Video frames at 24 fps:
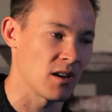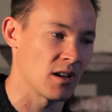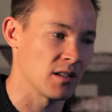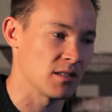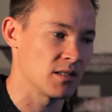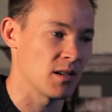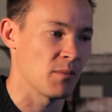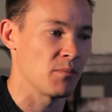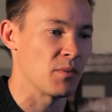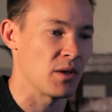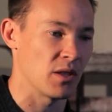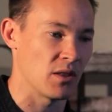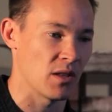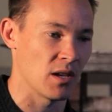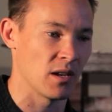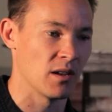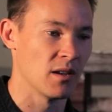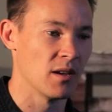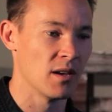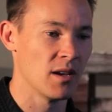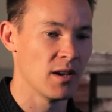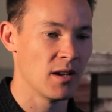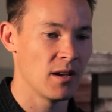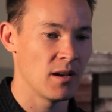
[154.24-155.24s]
on something
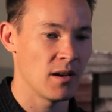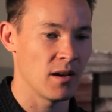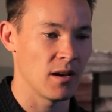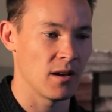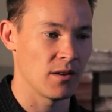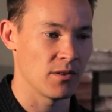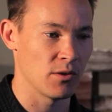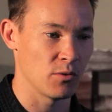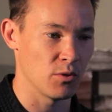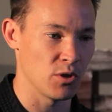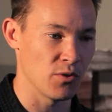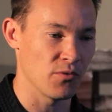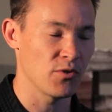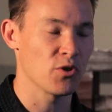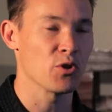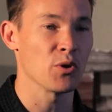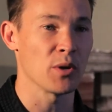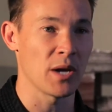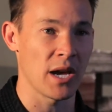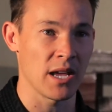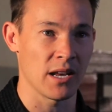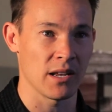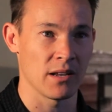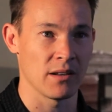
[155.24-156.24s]
that uh, you have
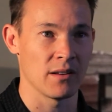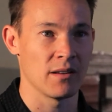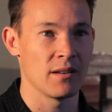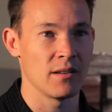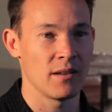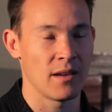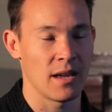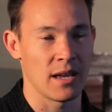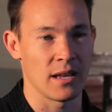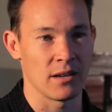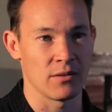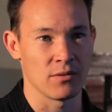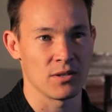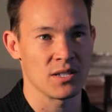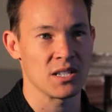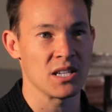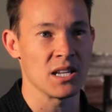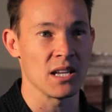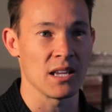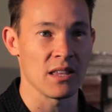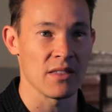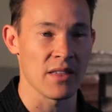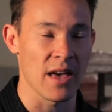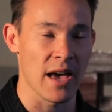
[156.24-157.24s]
created. And
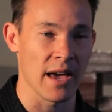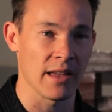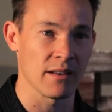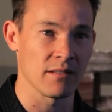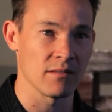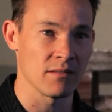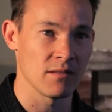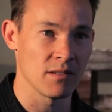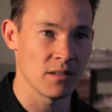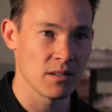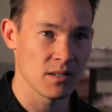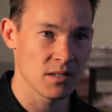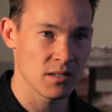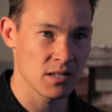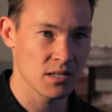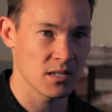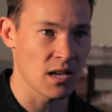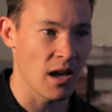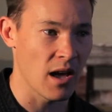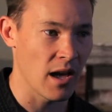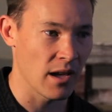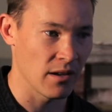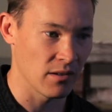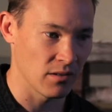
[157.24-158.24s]
seeing that
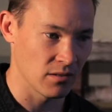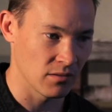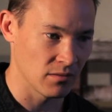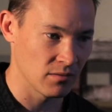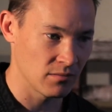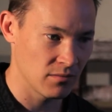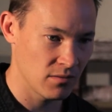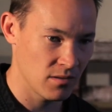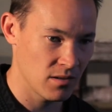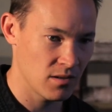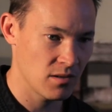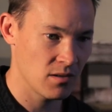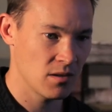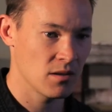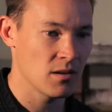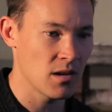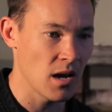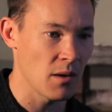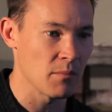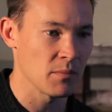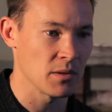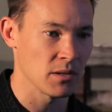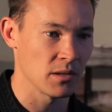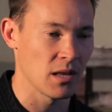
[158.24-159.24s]
style
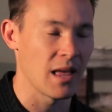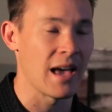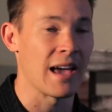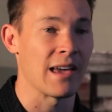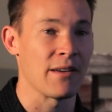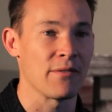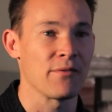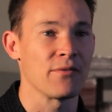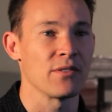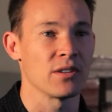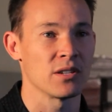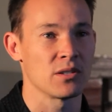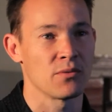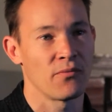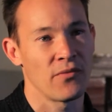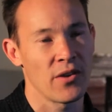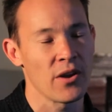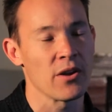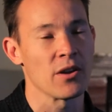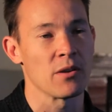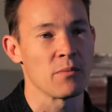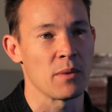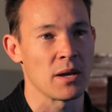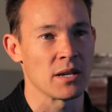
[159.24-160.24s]
come to life is
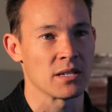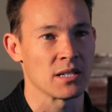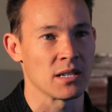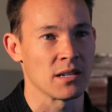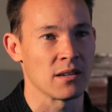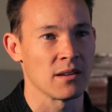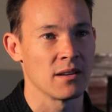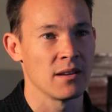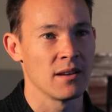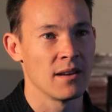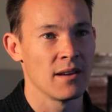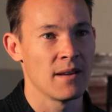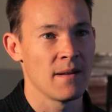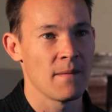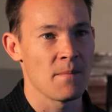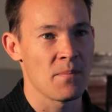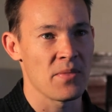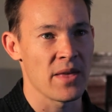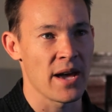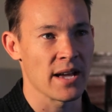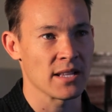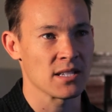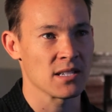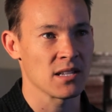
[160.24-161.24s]
very amazing.
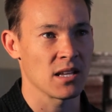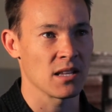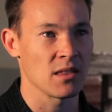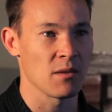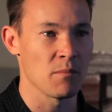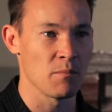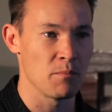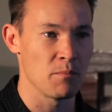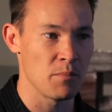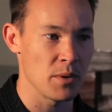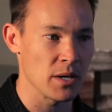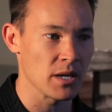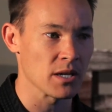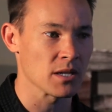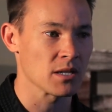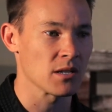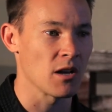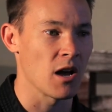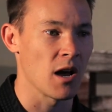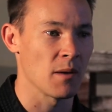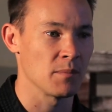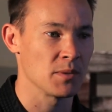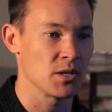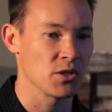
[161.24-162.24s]
That's like the biggest
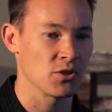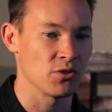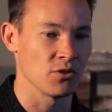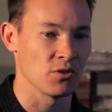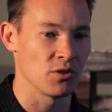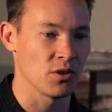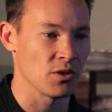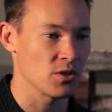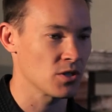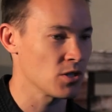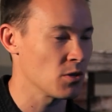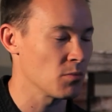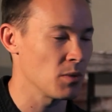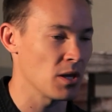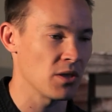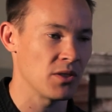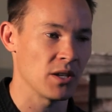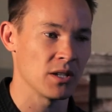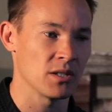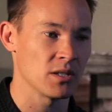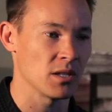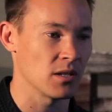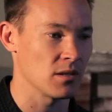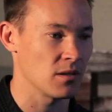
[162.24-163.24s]
obstacle. There's so many
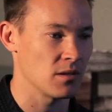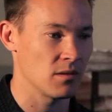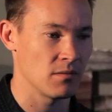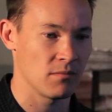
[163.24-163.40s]
things that